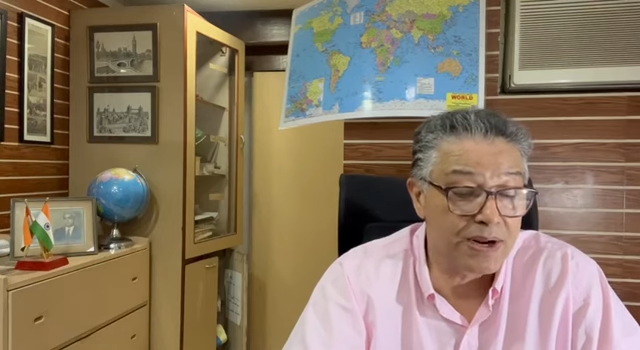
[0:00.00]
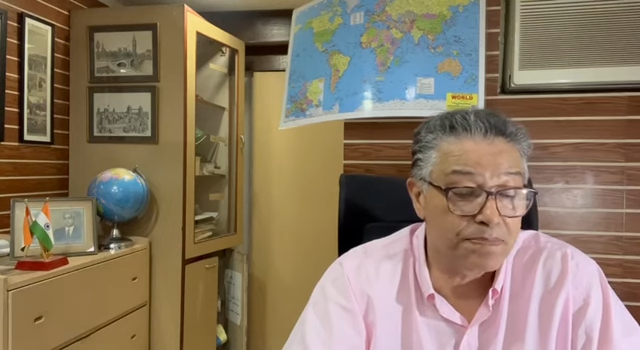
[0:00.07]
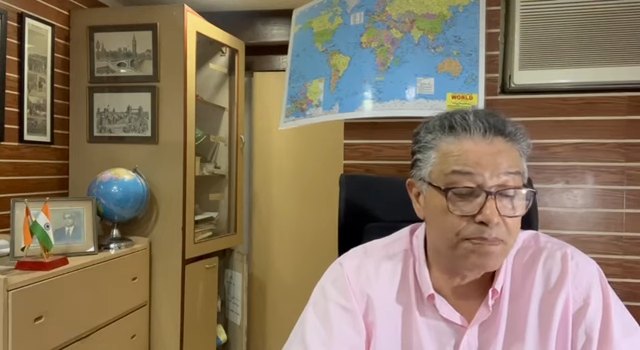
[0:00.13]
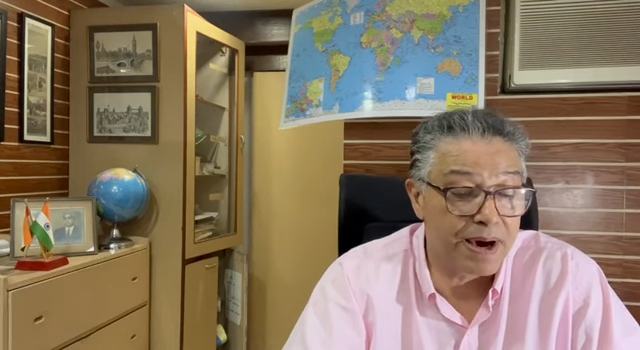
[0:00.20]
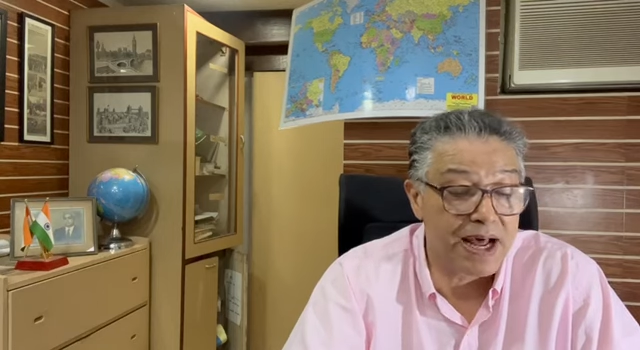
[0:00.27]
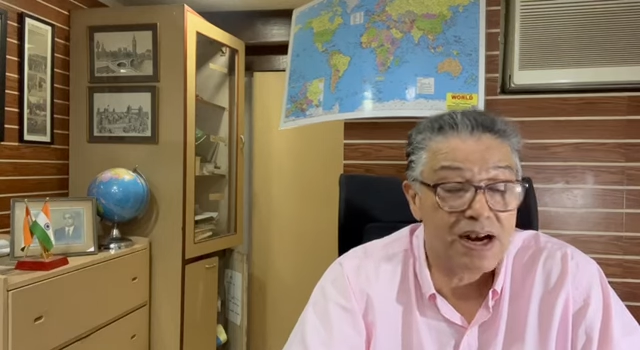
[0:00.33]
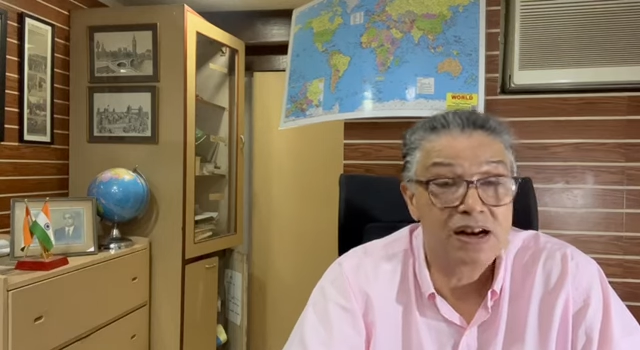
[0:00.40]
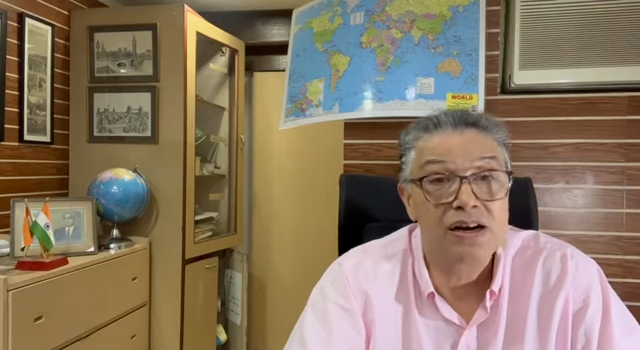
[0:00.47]

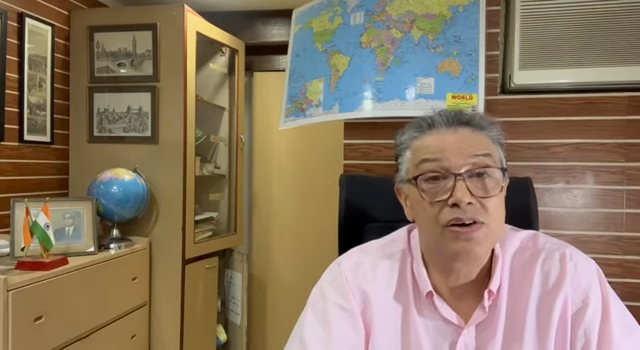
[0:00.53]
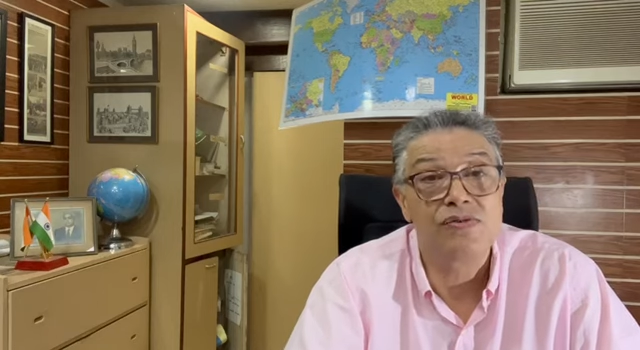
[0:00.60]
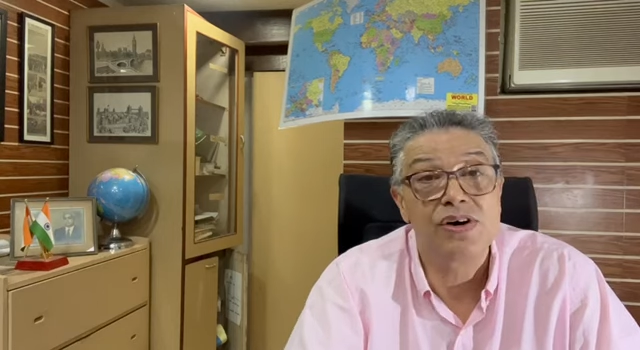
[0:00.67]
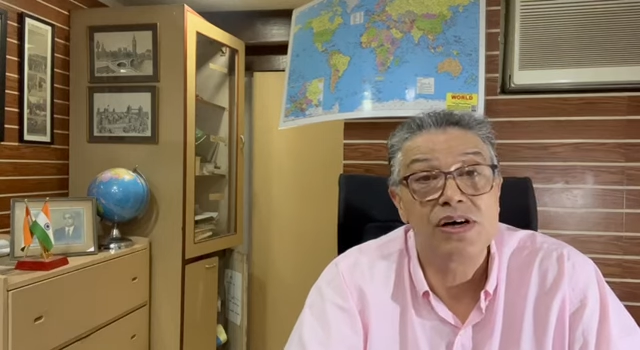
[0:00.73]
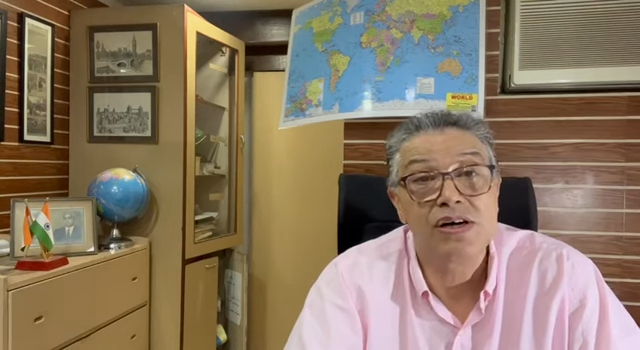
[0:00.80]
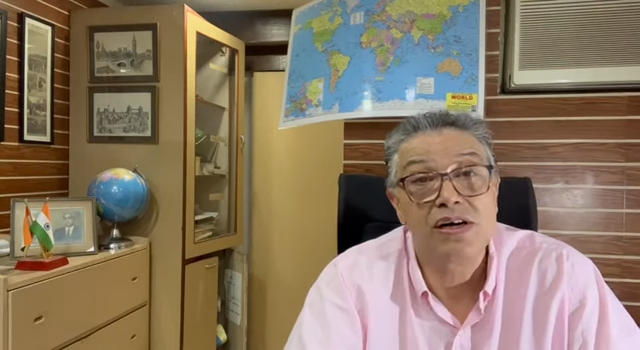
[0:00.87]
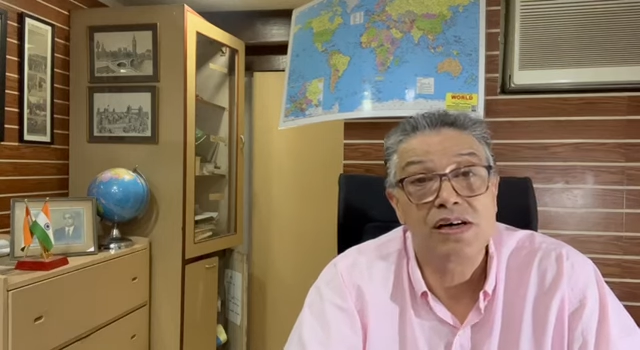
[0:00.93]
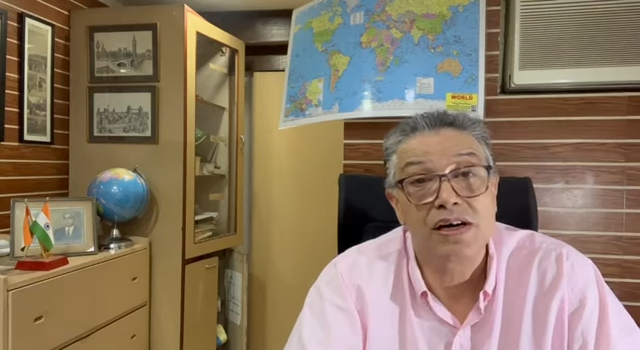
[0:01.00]
parallel
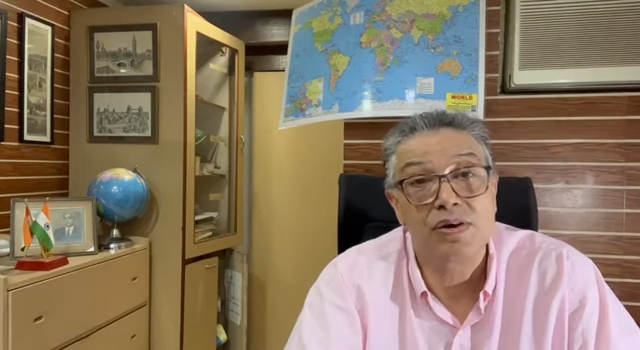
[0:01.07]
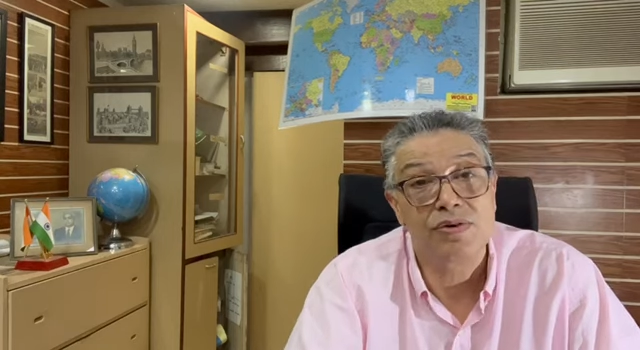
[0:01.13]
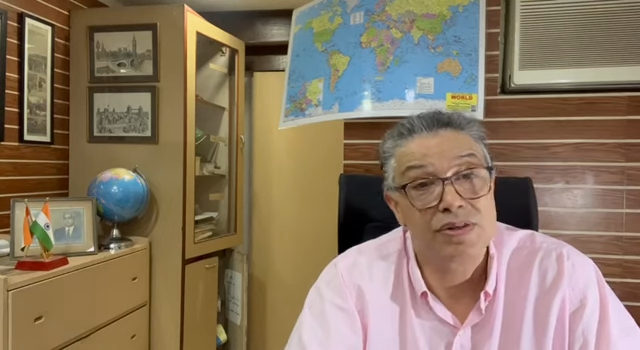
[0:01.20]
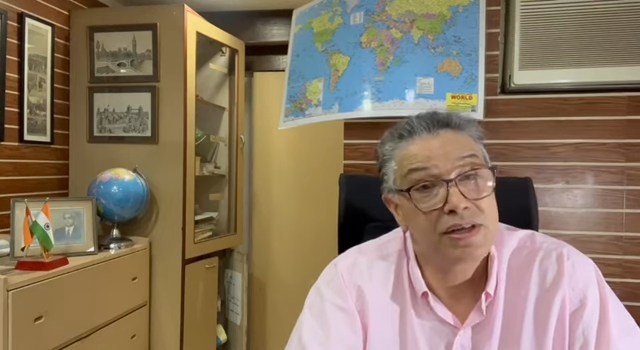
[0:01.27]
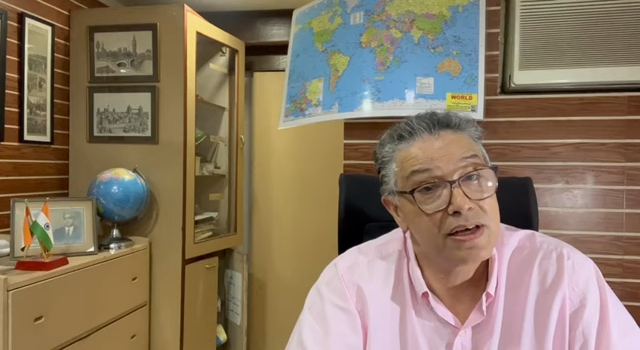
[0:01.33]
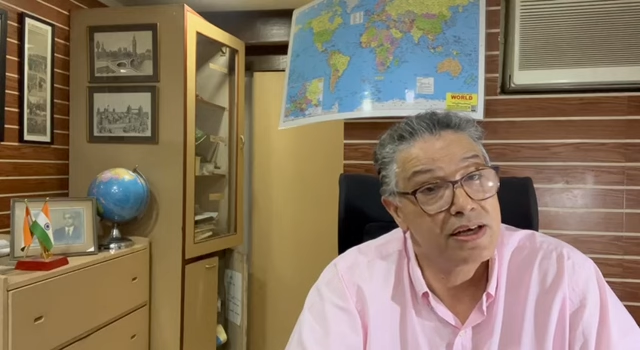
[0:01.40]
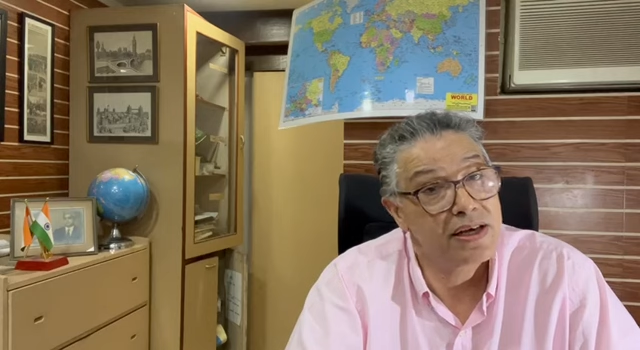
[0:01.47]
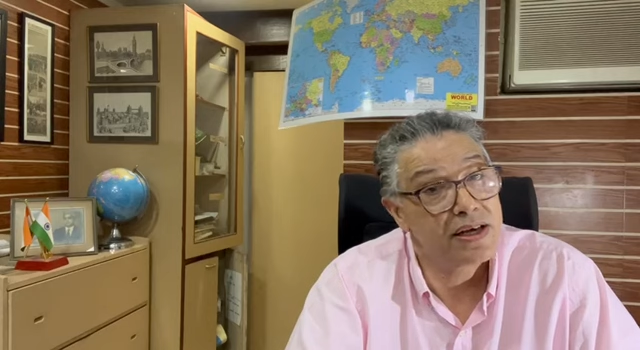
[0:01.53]
world out
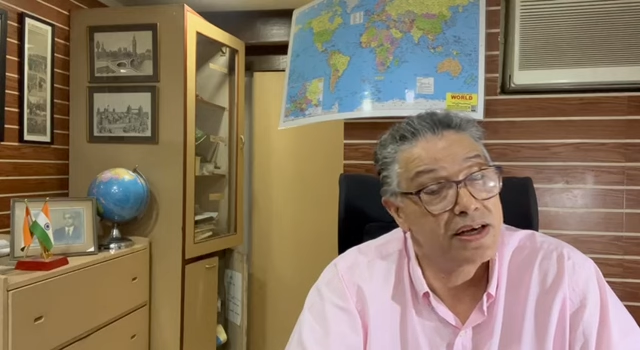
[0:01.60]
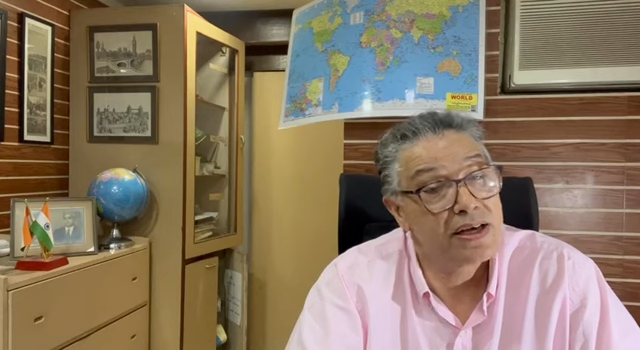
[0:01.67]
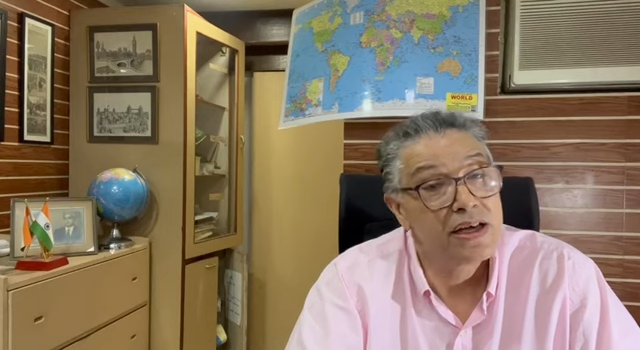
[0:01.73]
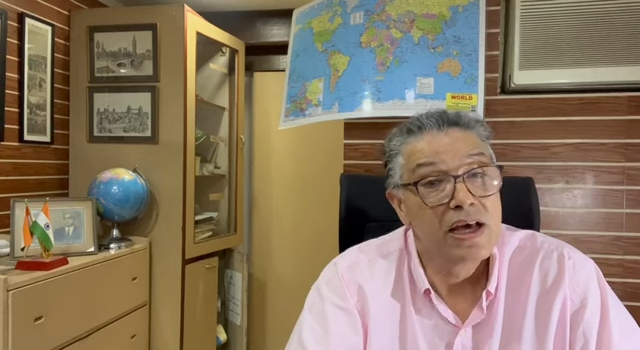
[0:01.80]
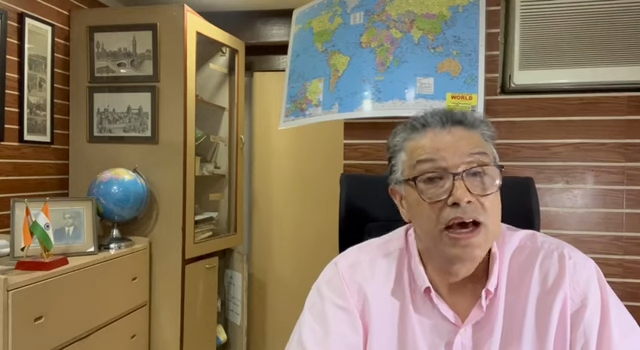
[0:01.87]
there,